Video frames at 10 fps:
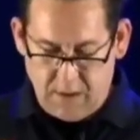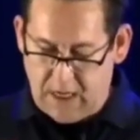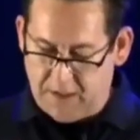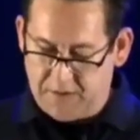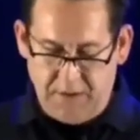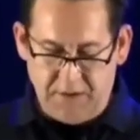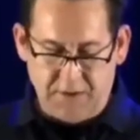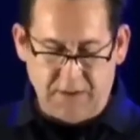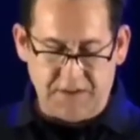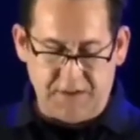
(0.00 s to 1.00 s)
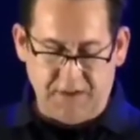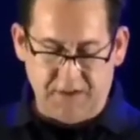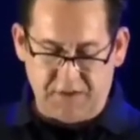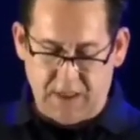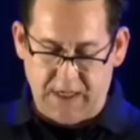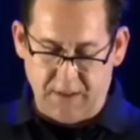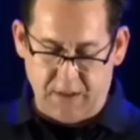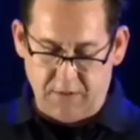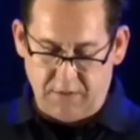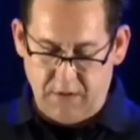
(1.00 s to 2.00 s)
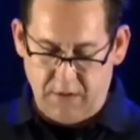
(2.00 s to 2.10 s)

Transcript: As an interesting side note,